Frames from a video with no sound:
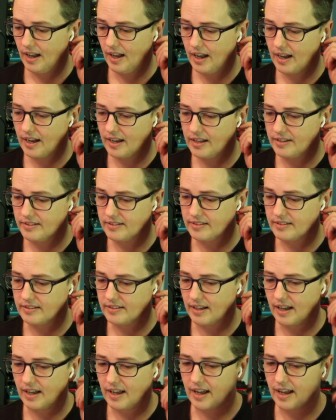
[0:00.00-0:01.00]
And
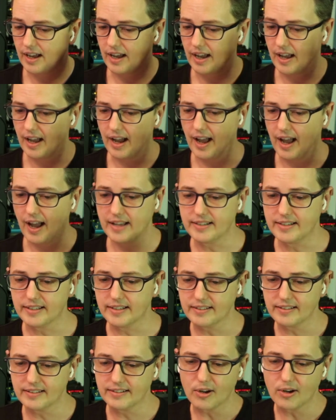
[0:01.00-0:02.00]
I
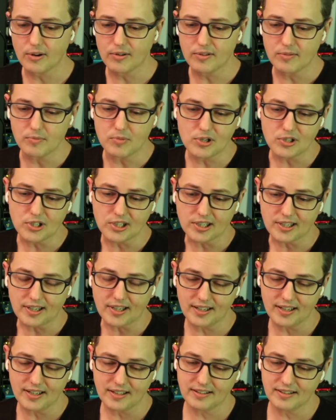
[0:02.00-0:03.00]
didn't know the music.
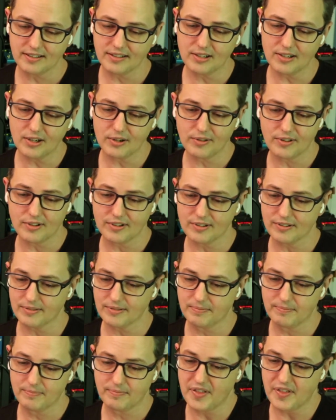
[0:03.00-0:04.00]
I didn't know
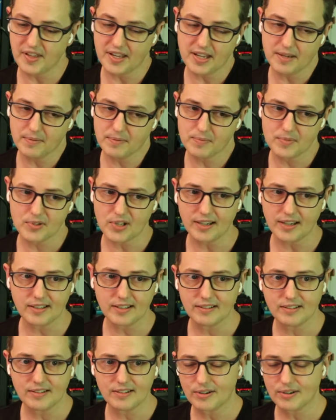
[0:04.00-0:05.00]
the themes. I
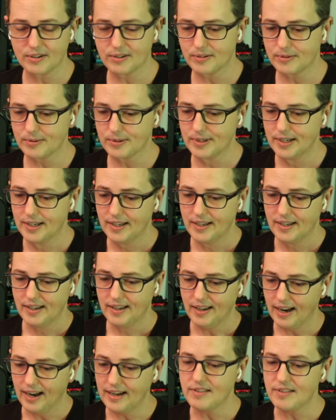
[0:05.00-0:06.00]
didn't know
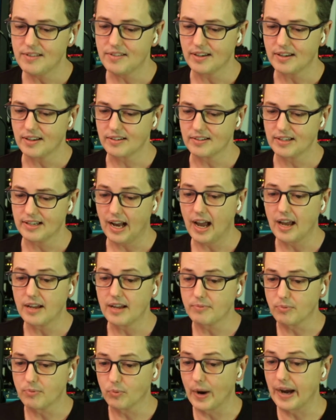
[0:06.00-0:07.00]
anything. And
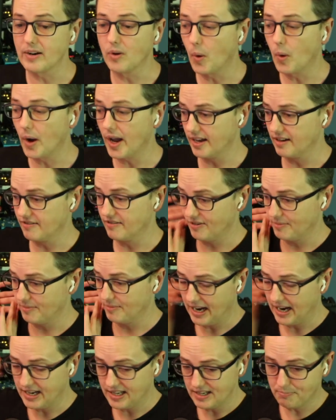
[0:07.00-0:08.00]
I ran away from
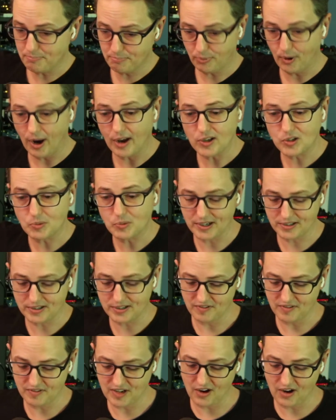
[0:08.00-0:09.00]
any prospect
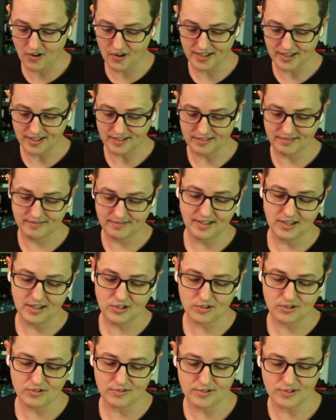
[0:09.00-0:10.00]
of hearing it as
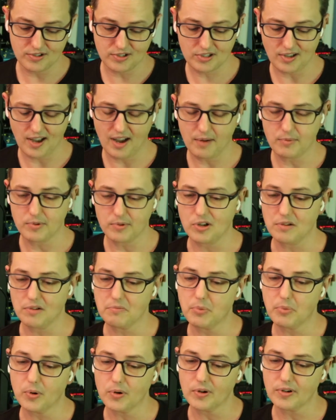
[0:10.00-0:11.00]
soon as I was on
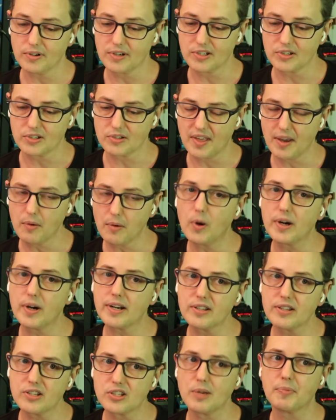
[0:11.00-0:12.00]
board, because they
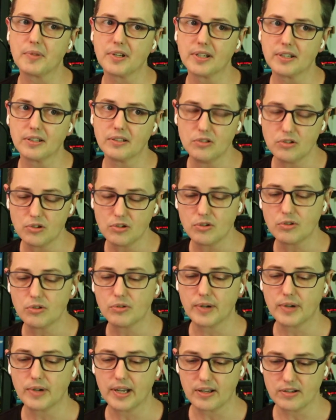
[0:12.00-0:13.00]
wanted something
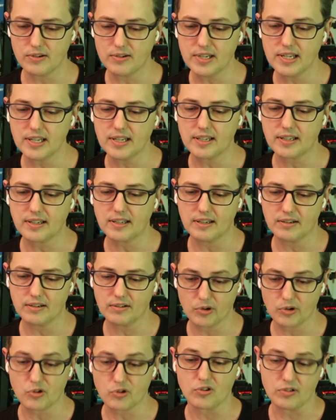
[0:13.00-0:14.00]
new and unique and
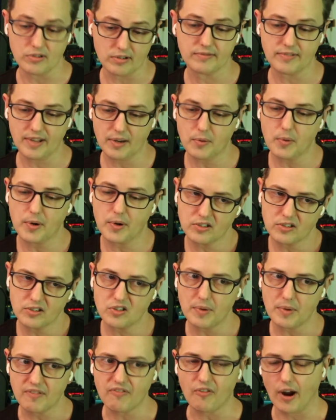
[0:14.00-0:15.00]
original. They wanted it to
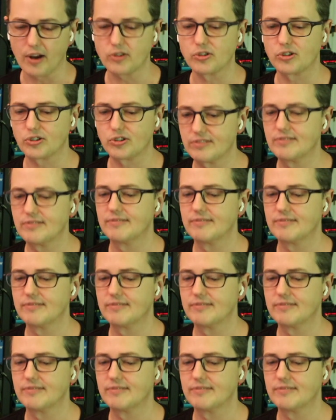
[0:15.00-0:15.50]
be fresh.